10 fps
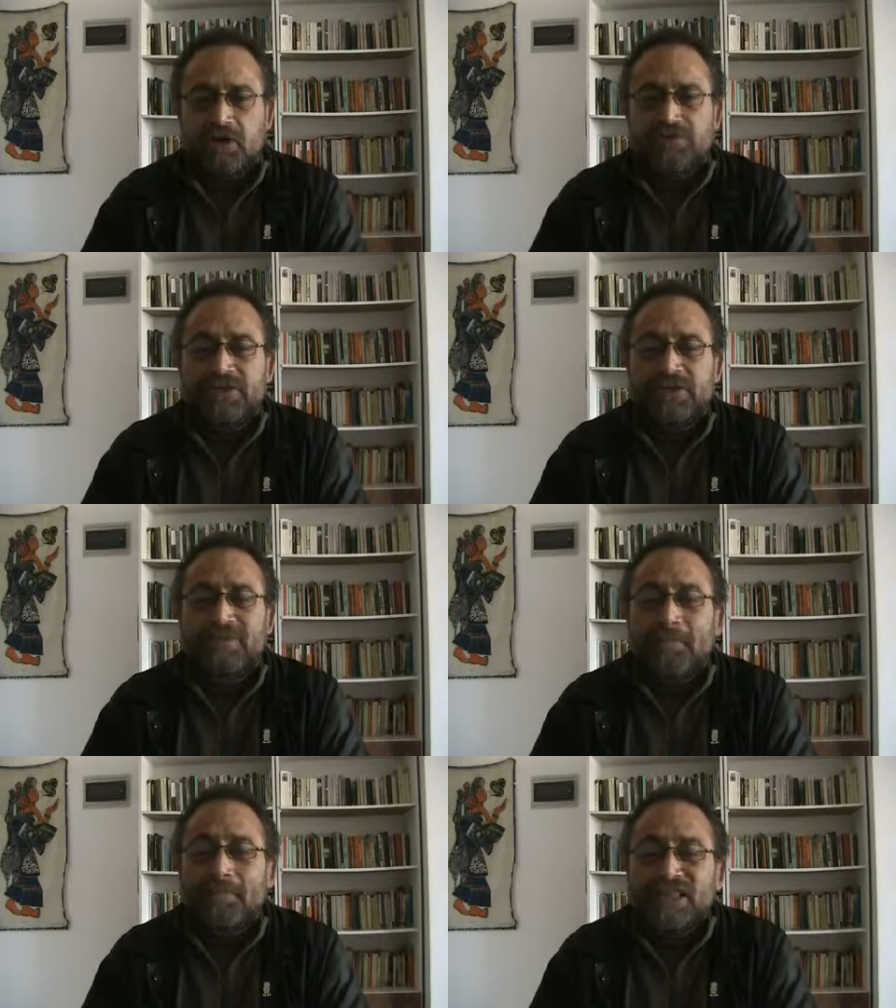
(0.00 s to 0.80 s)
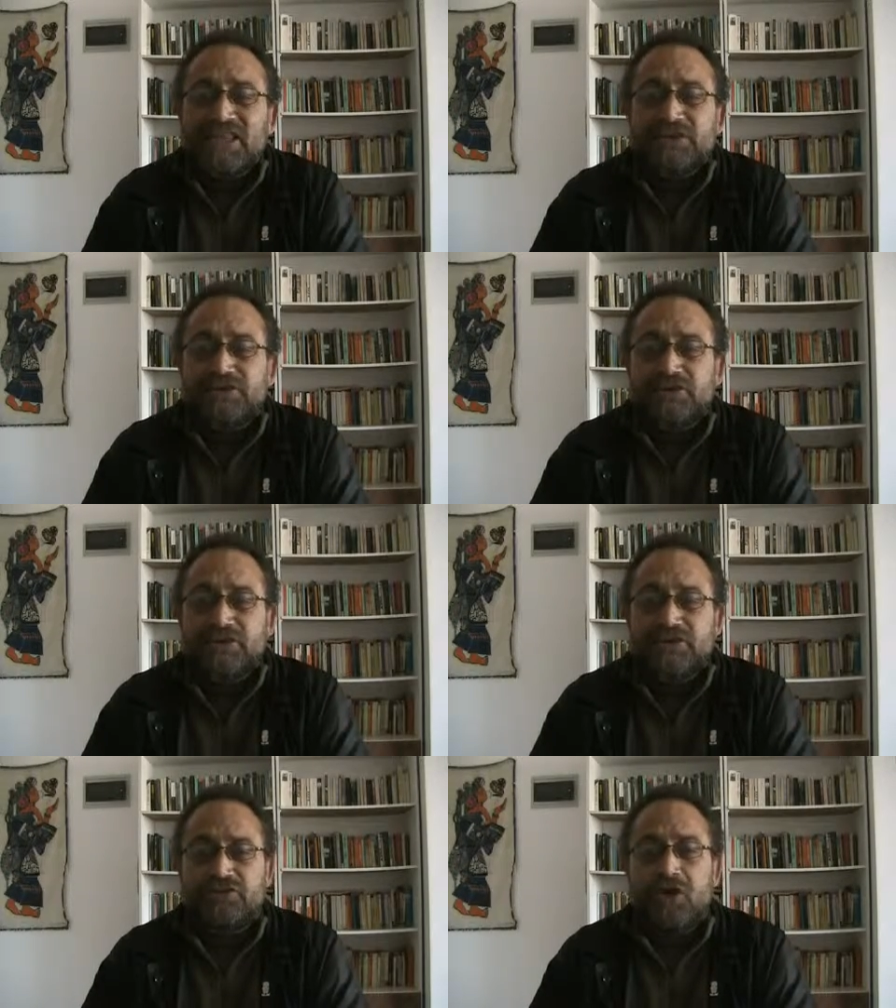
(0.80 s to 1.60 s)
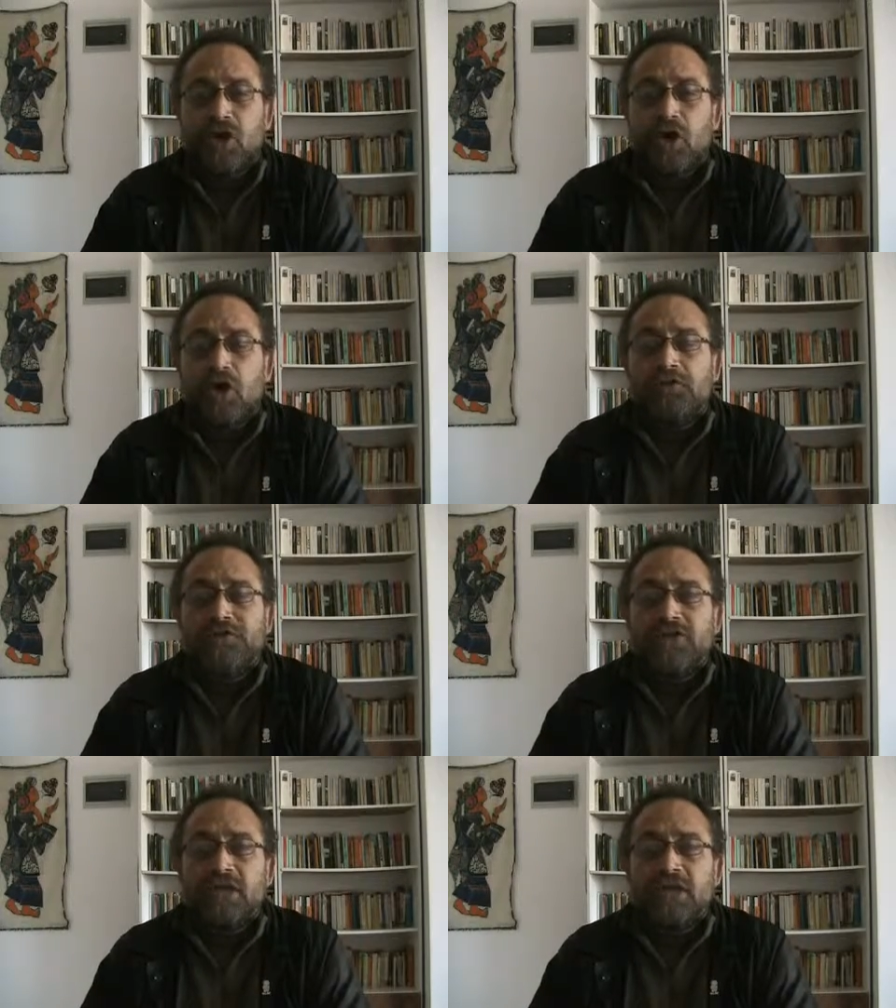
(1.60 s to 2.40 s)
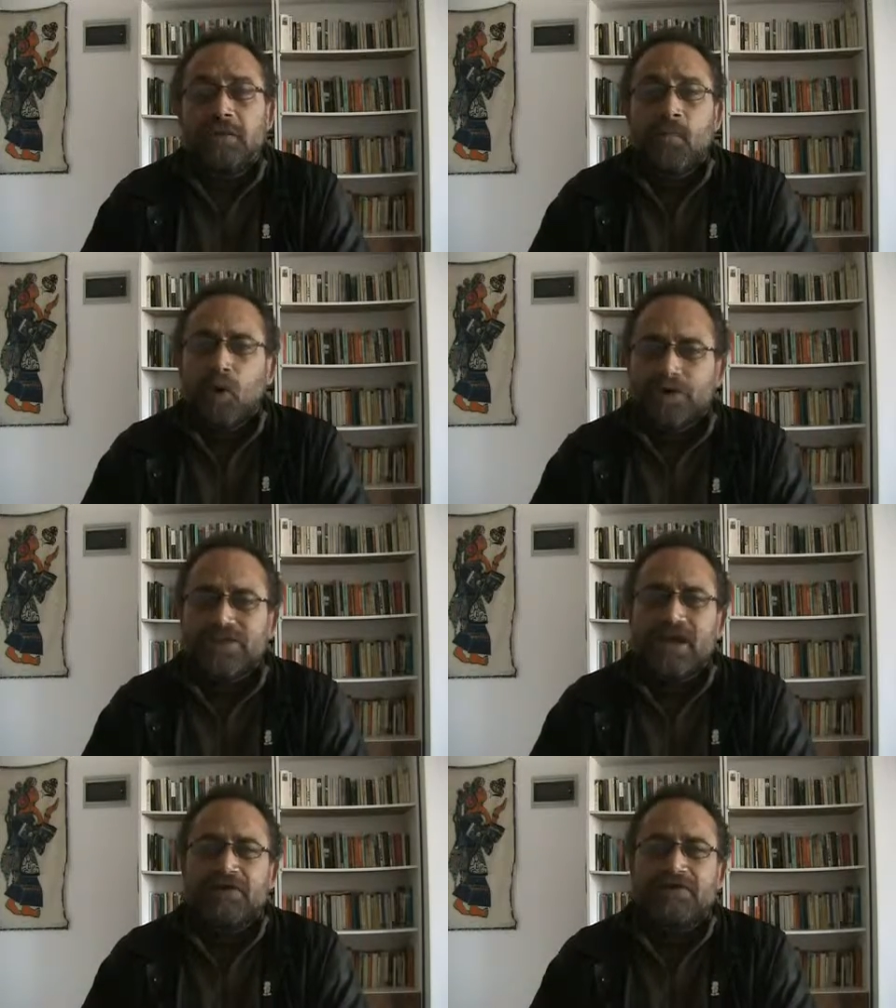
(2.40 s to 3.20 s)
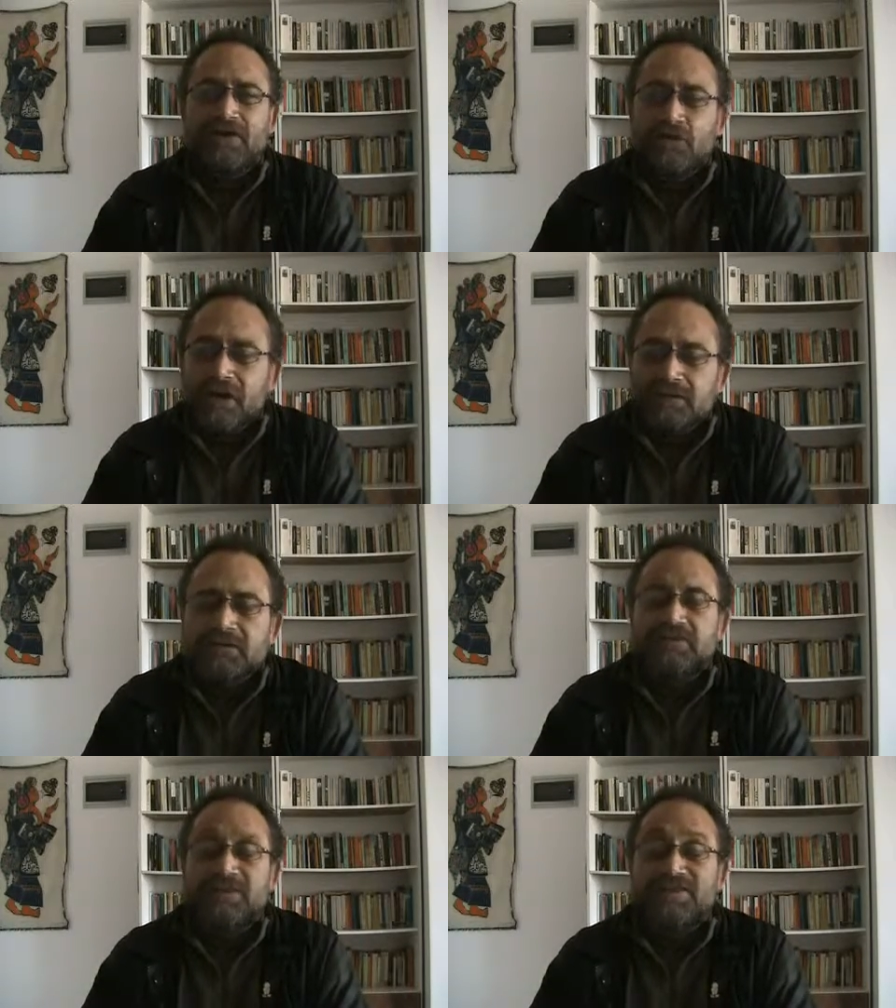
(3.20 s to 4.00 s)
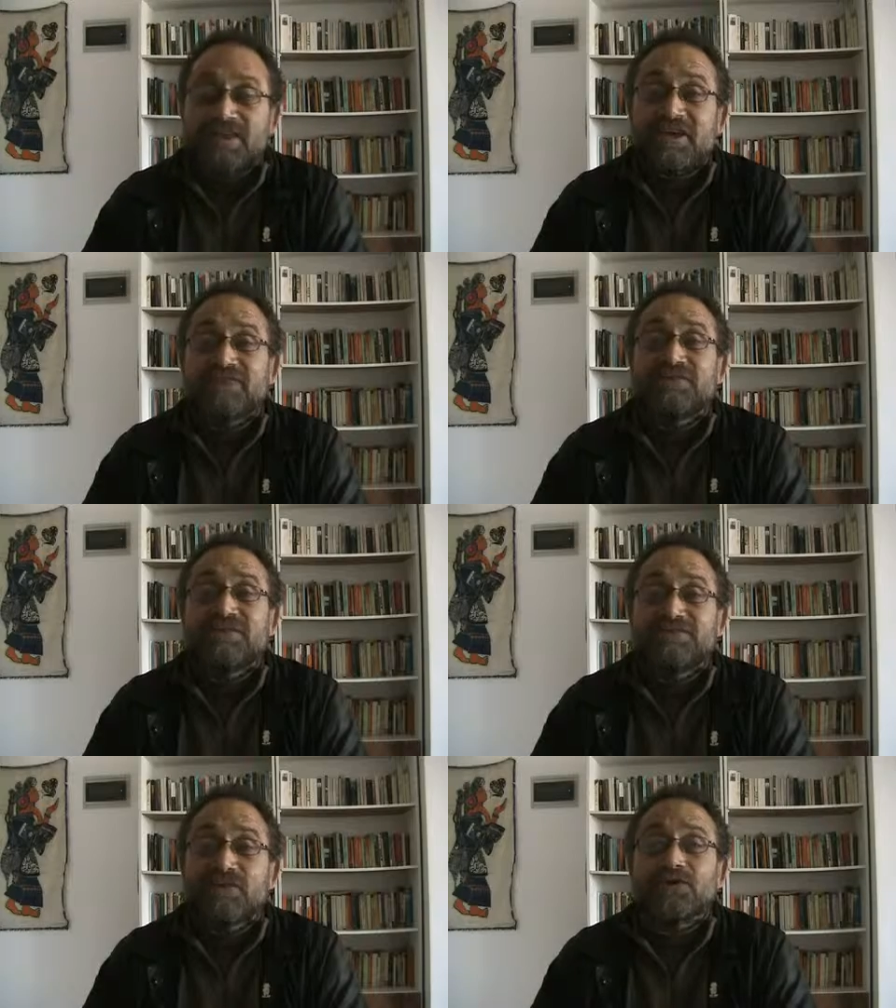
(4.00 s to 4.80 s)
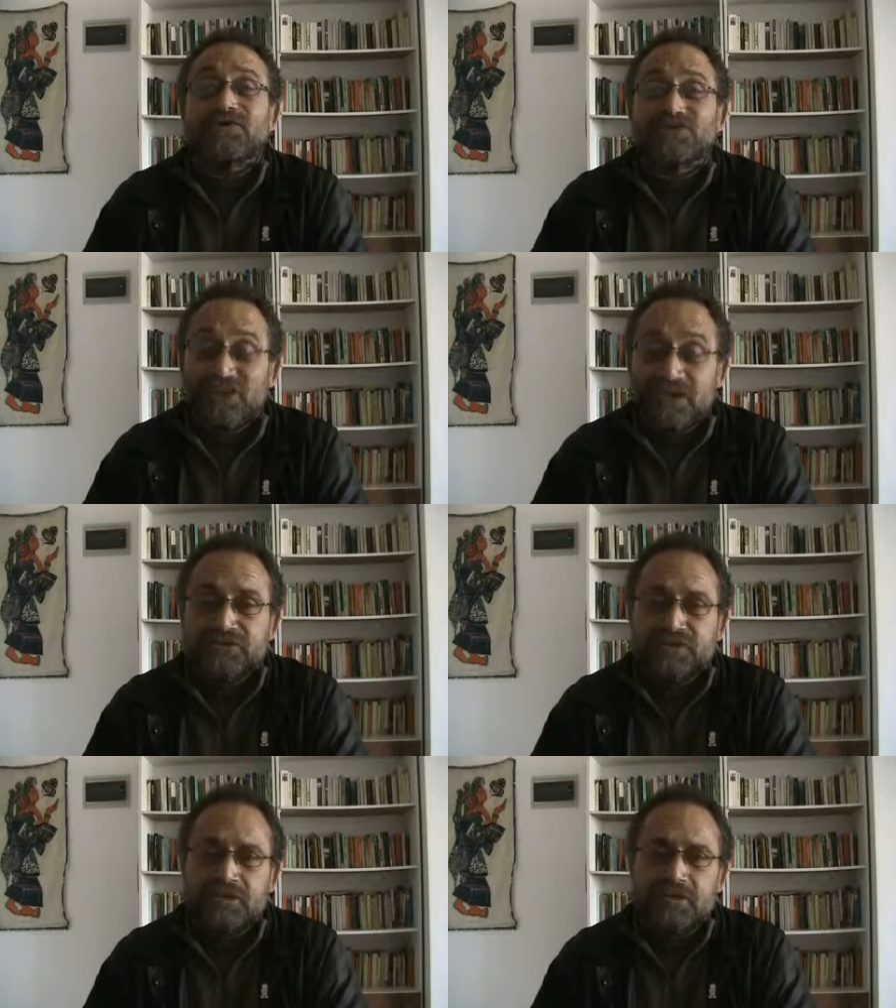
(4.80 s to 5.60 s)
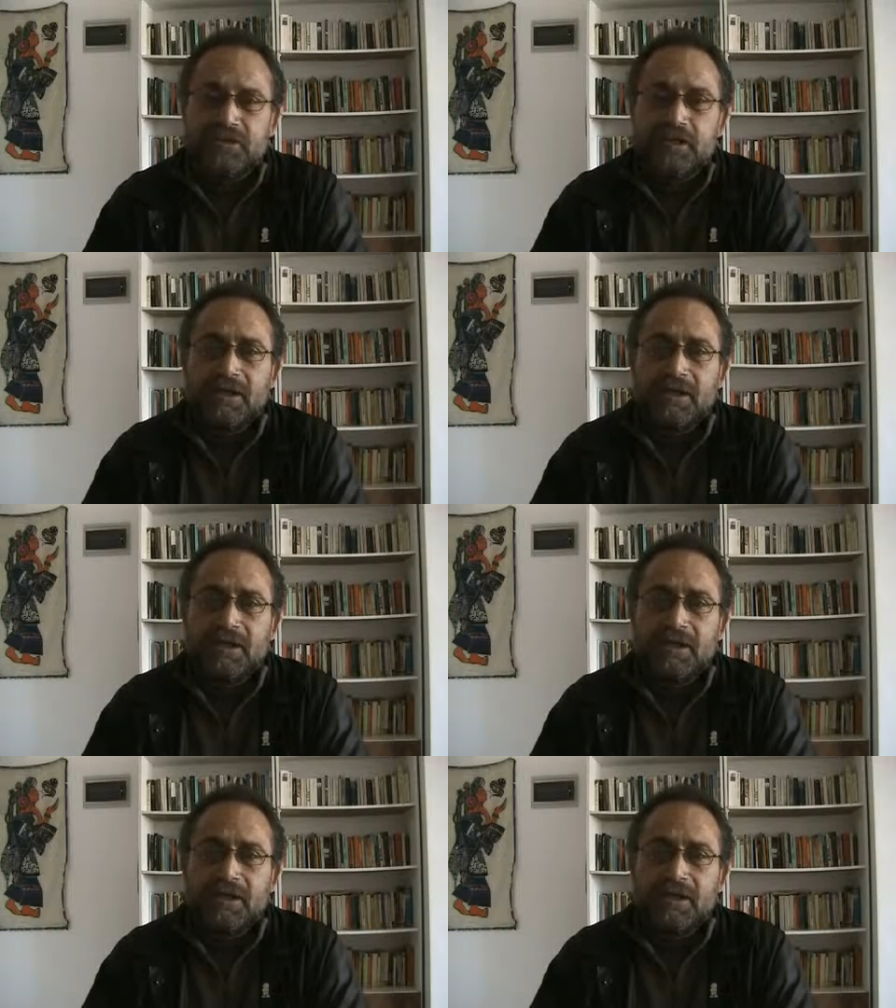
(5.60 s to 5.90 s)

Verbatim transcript: of the dramatic footage of the more than 434 children